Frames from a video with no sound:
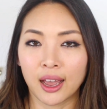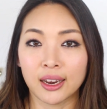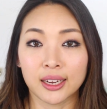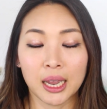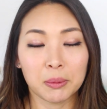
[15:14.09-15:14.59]

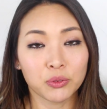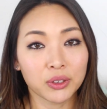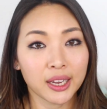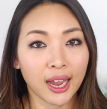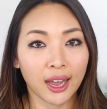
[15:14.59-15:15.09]
and it came in
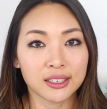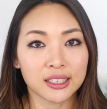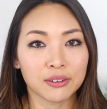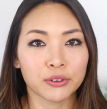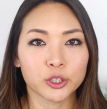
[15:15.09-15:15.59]
really
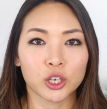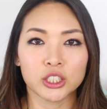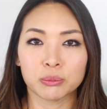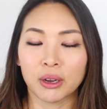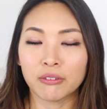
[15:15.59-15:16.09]
handy for
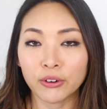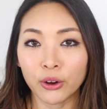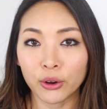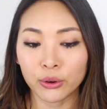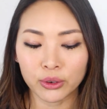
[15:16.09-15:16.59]
charging my
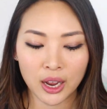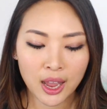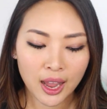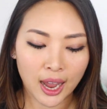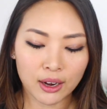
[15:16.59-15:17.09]
phone
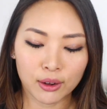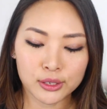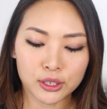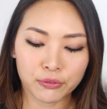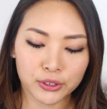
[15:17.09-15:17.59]
and
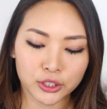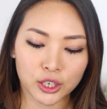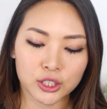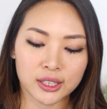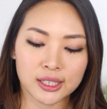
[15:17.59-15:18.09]
also for
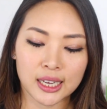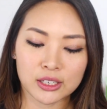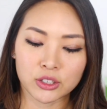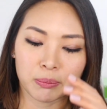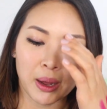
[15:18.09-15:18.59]
charging this
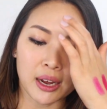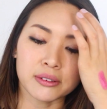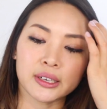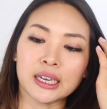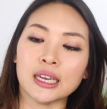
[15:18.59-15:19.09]
extra
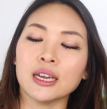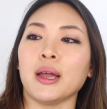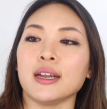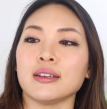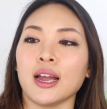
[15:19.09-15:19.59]
battery
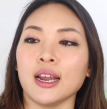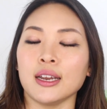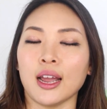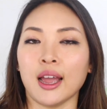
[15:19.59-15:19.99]
at night.